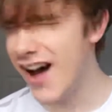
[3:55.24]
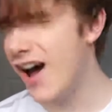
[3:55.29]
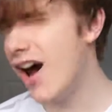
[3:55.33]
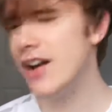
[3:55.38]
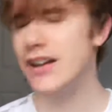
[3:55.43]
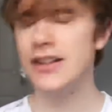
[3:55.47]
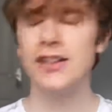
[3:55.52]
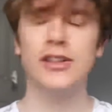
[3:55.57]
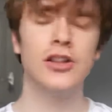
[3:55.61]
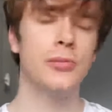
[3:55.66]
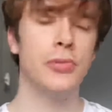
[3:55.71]

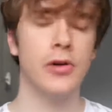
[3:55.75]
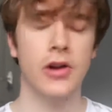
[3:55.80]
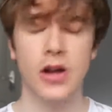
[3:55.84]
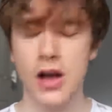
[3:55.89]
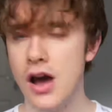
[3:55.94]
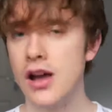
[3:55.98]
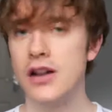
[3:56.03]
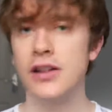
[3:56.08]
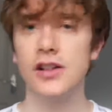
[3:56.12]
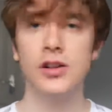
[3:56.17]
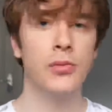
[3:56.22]
article upon
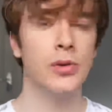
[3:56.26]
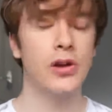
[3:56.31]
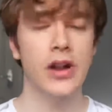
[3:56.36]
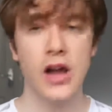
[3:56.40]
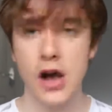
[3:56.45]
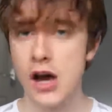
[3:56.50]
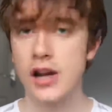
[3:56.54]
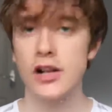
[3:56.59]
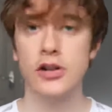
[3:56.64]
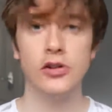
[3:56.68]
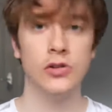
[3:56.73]
article upon
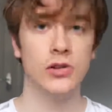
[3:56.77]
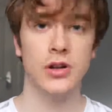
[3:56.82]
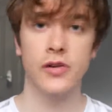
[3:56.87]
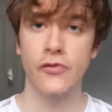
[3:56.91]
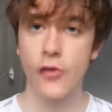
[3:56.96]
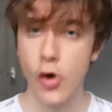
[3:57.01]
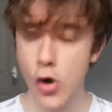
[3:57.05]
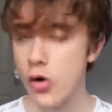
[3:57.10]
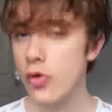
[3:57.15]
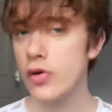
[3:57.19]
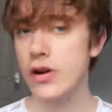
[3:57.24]
article that
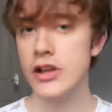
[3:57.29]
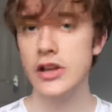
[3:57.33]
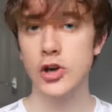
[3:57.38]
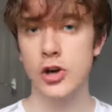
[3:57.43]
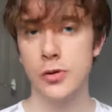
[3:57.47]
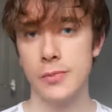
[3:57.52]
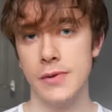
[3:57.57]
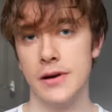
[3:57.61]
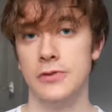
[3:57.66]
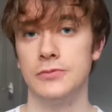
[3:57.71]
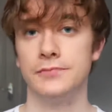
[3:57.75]
have already
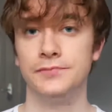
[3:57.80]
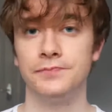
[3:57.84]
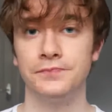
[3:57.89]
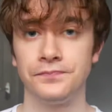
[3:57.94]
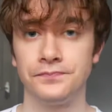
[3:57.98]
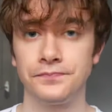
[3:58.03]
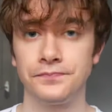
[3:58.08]
come out.